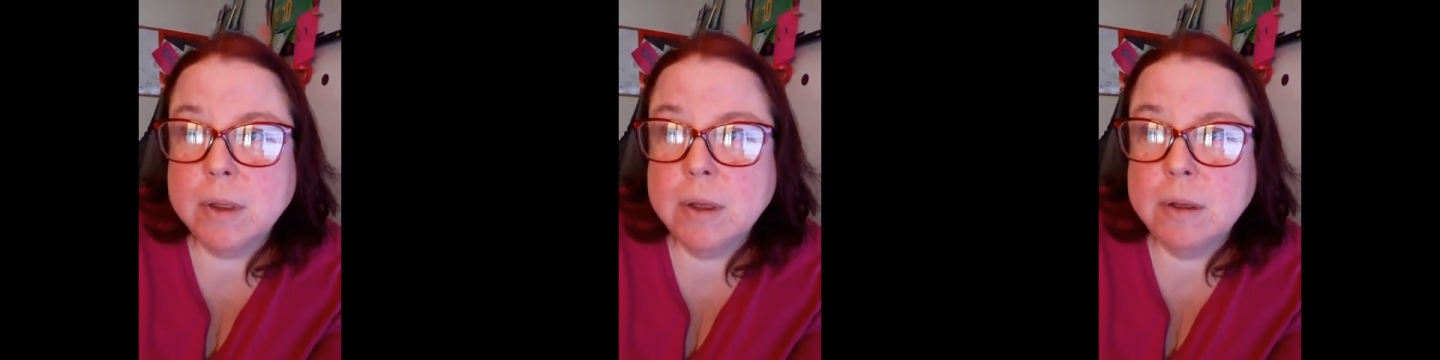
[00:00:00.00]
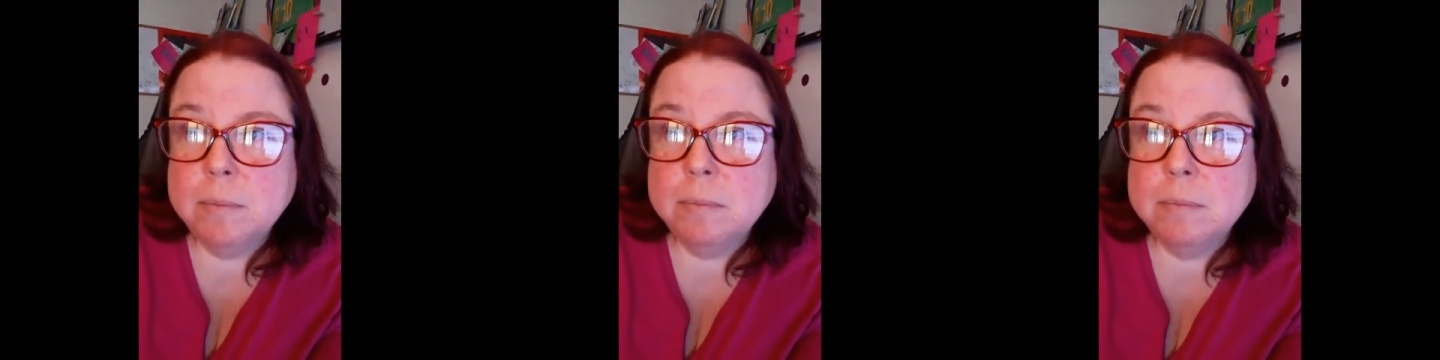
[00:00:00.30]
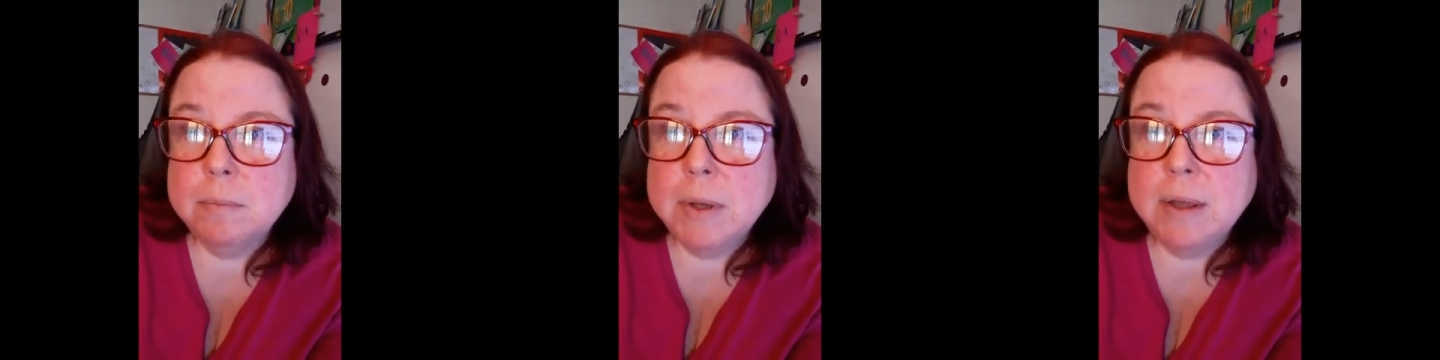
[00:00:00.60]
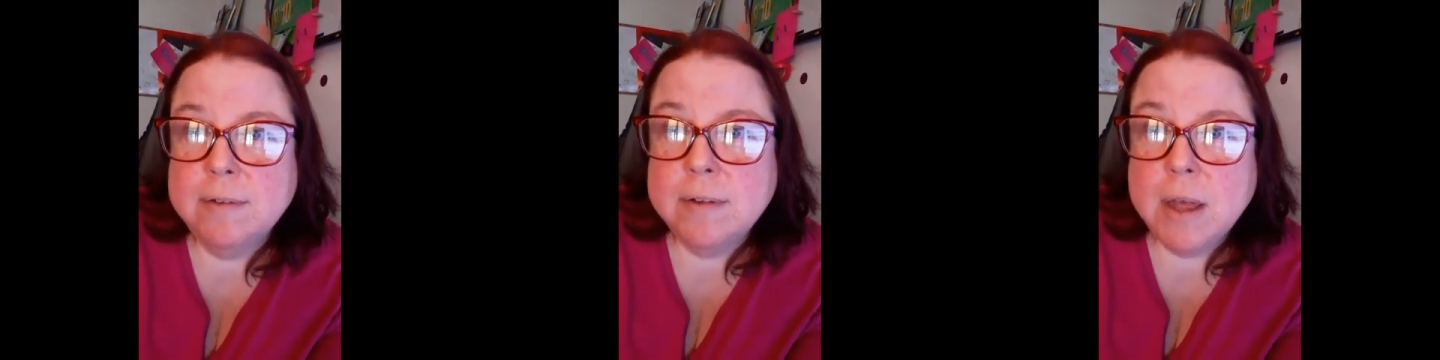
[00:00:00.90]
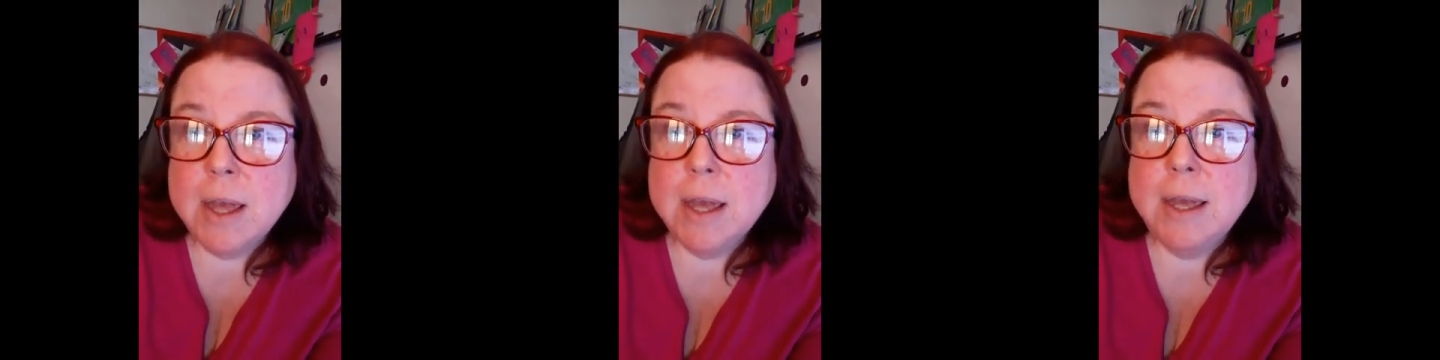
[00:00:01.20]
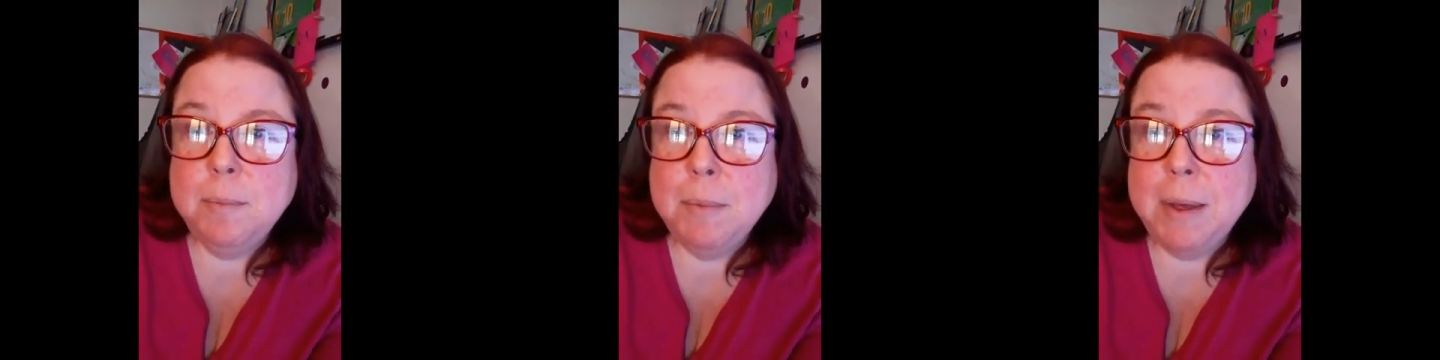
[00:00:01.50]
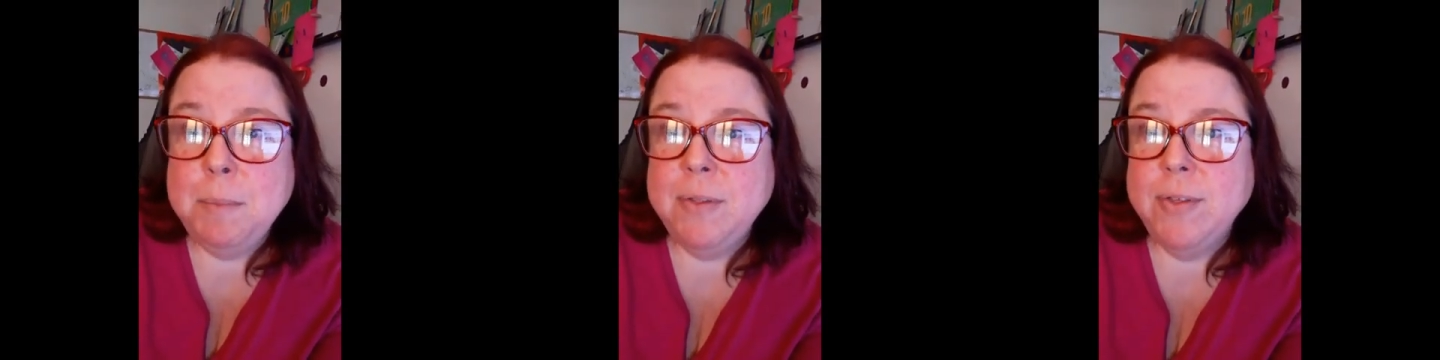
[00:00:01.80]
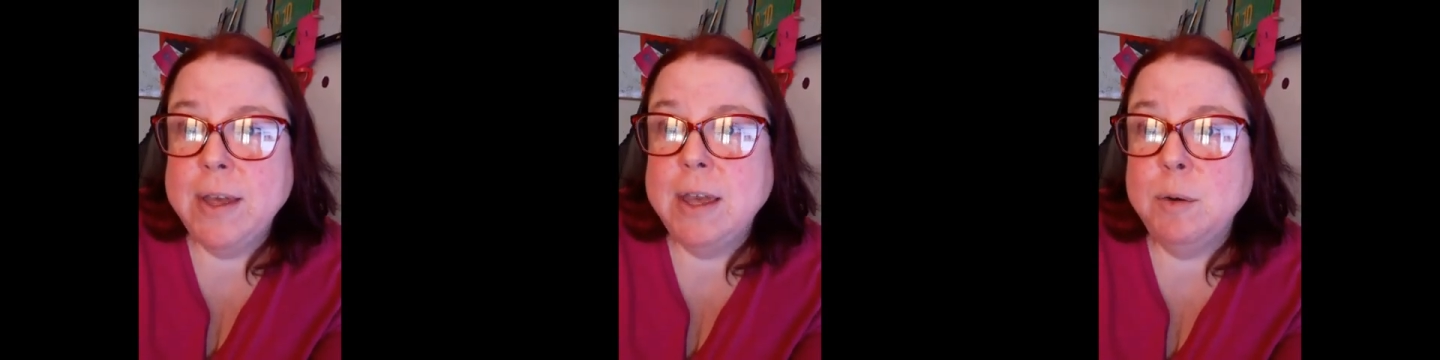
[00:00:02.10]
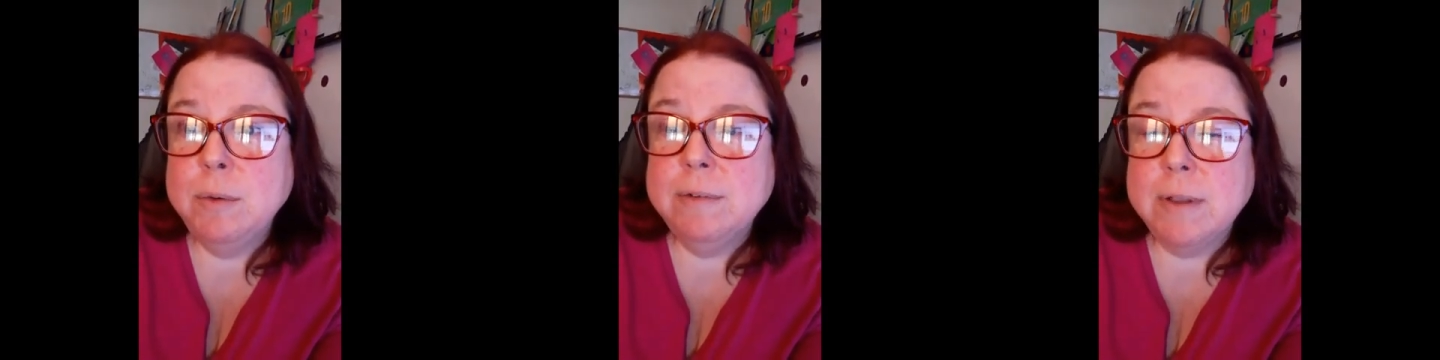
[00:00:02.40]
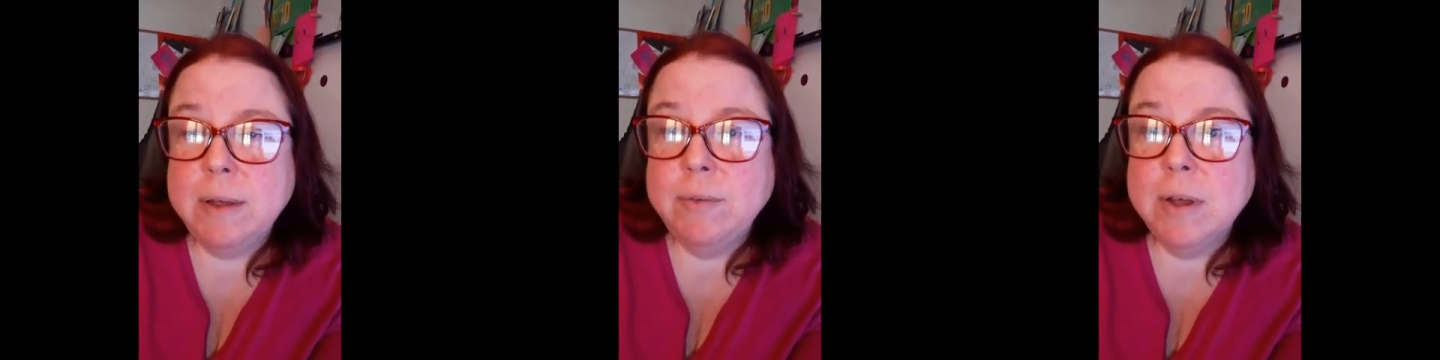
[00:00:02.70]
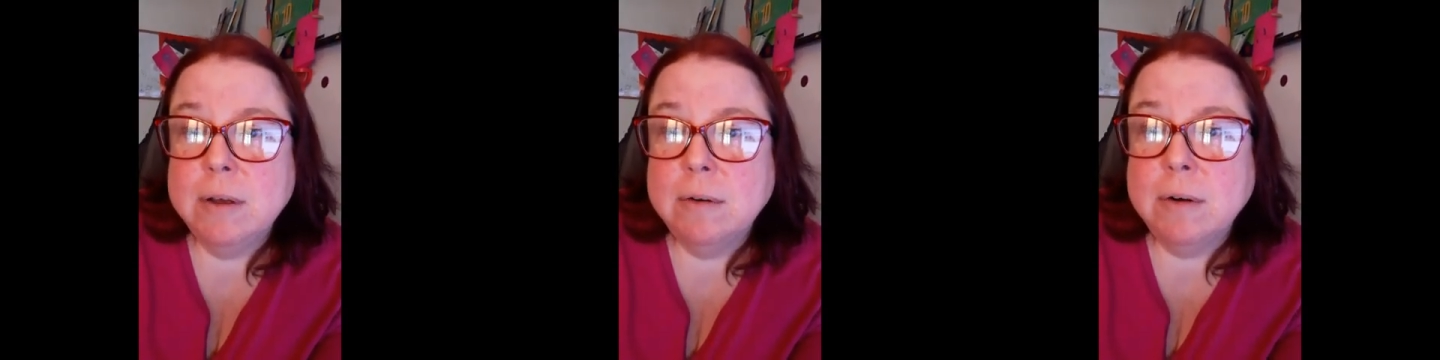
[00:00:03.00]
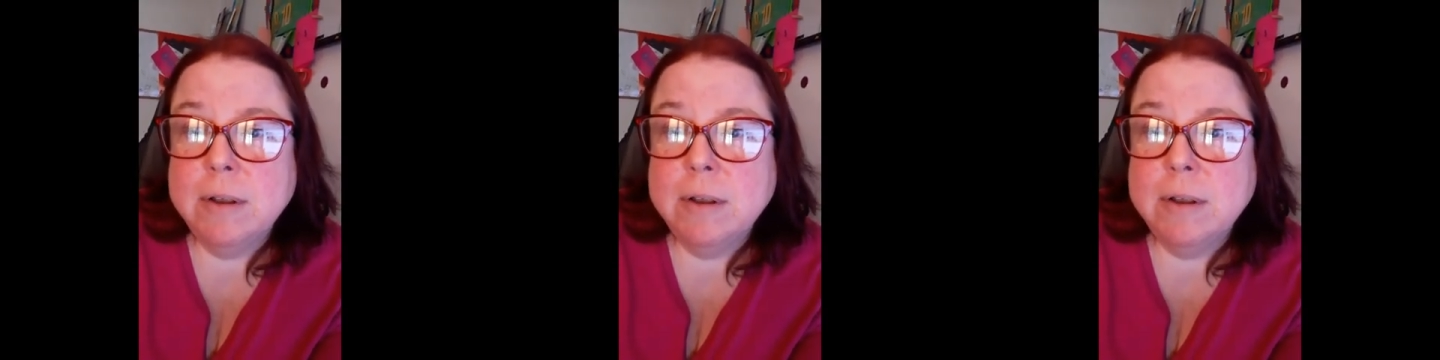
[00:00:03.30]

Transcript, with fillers: um, because he made me think he was leaving on